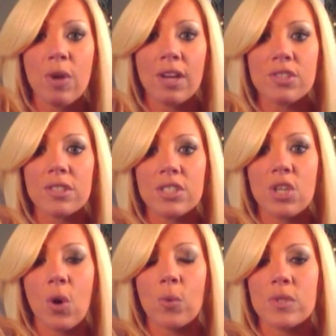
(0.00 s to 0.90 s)
actually
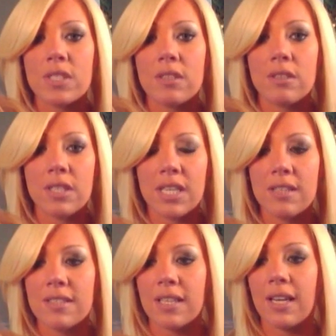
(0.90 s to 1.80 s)
don't
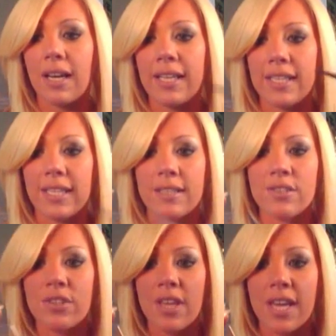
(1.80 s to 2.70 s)
need to cut
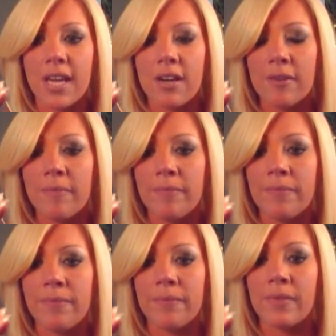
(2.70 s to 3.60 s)
into the hair,
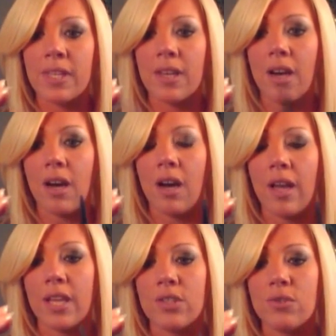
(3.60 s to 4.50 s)
and you